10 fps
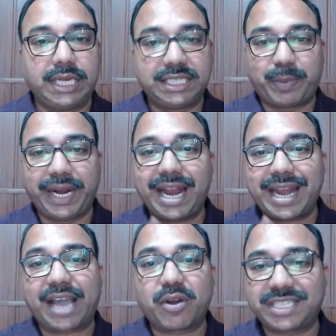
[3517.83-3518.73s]
Speed
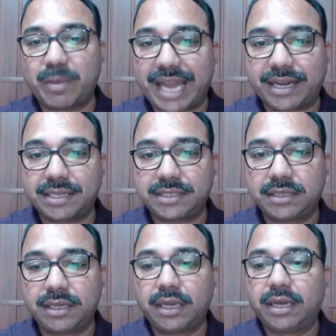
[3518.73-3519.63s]
and accuracy
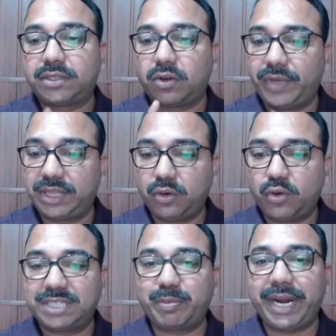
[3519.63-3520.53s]
matters. So with the
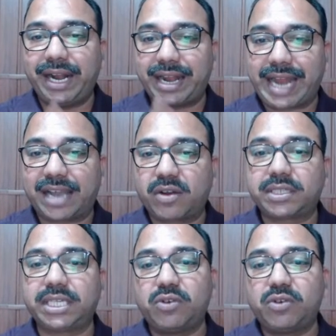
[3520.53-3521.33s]
good speed and accuracy,